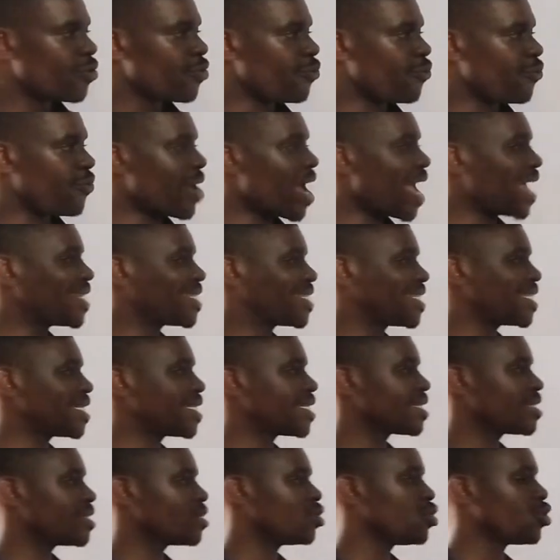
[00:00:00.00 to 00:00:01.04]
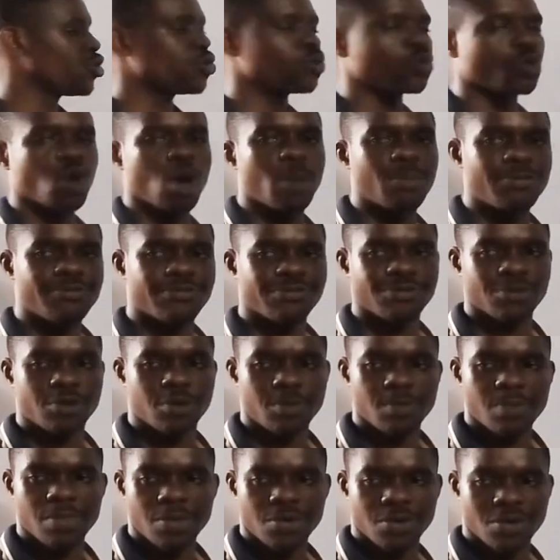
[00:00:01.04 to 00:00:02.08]
where is this u coming
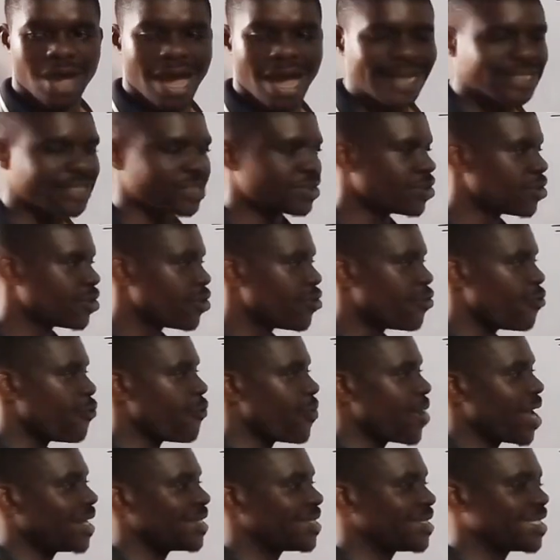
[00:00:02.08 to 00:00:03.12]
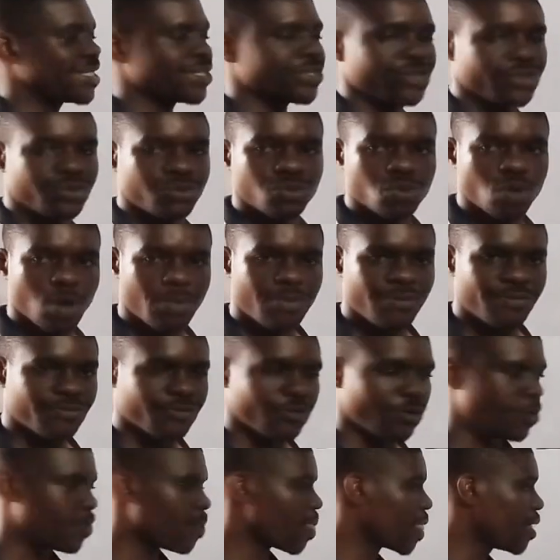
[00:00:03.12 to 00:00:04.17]
from, right? Where is this u coming
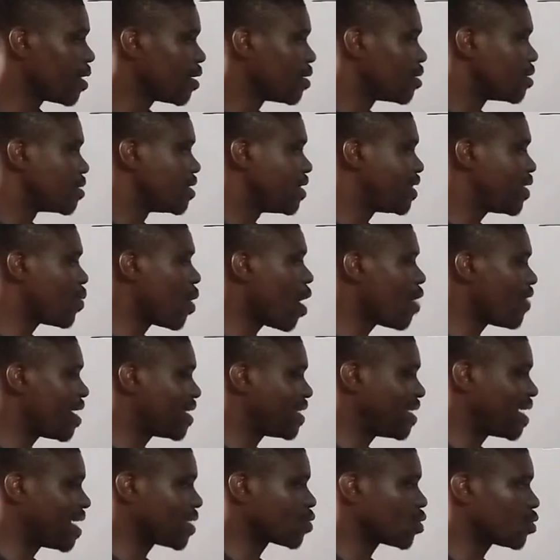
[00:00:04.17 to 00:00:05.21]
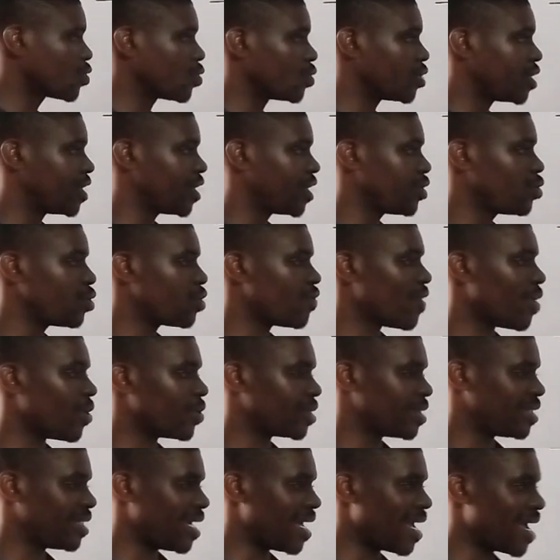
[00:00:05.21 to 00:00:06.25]
from? Dy over dx equals to du
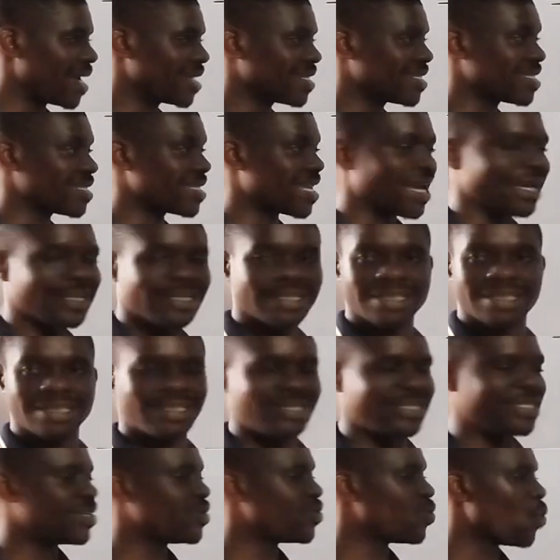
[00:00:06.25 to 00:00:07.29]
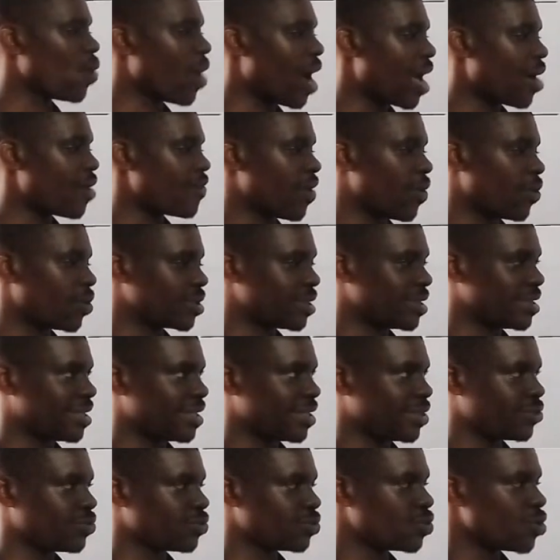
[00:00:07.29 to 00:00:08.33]
over what? Dx times dy over what?
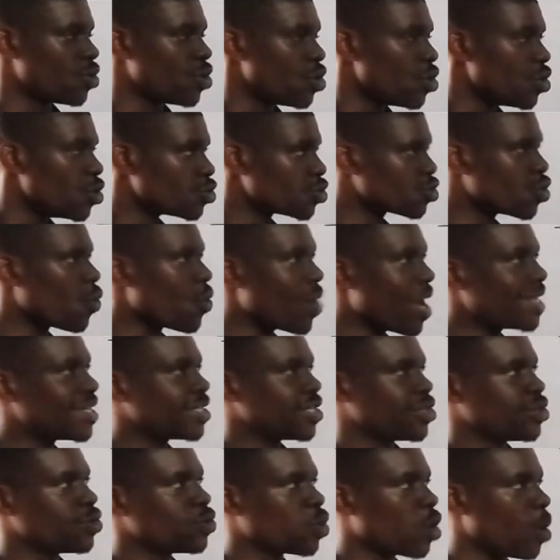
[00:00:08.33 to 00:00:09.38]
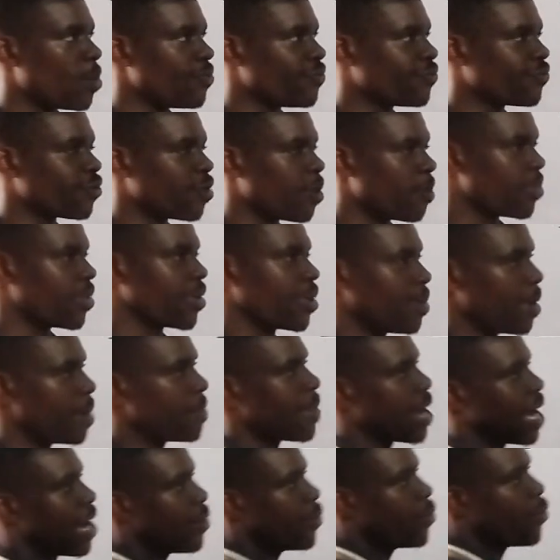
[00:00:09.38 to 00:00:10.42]
Du. So where is the u coming from?
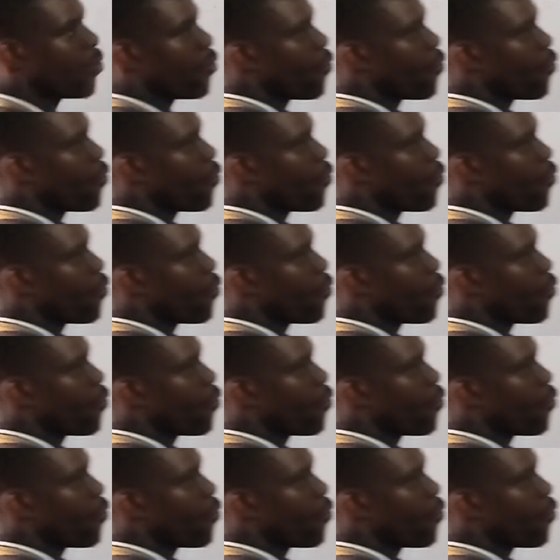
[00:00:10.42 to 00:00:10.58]
Remember,